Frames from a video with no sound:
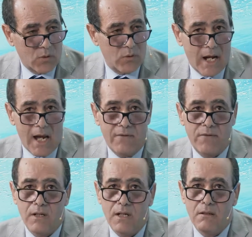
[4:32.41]
We
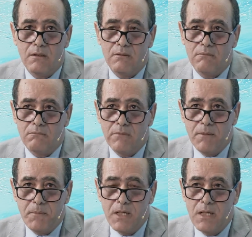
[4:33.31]
have
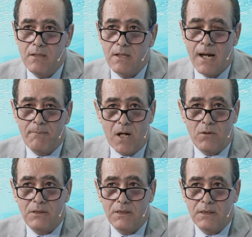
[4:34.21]
maybe about